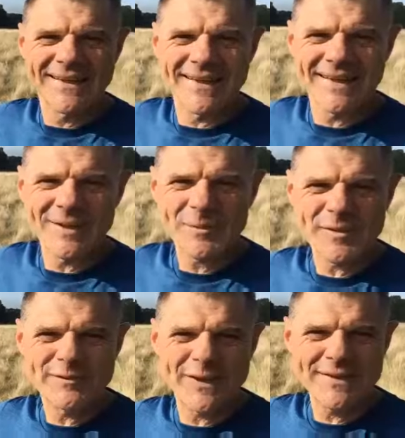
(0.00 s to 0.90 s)
And I hope
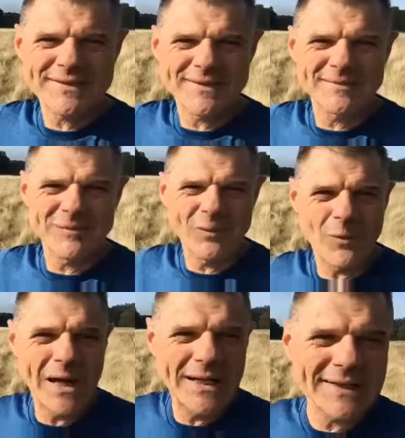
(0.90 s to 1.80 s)
you find some
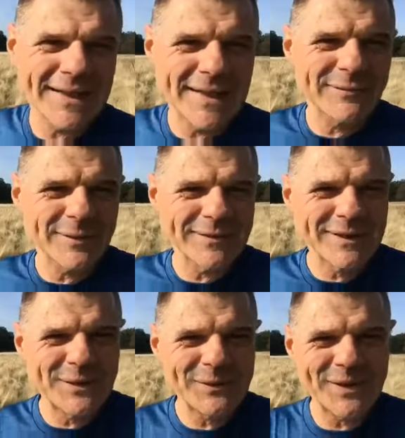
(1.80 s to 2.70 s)
wildlife
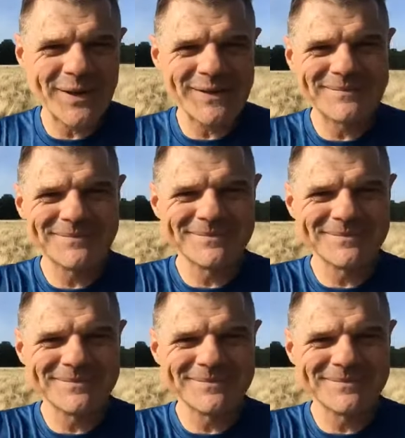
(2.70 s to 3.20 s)
wherever you are.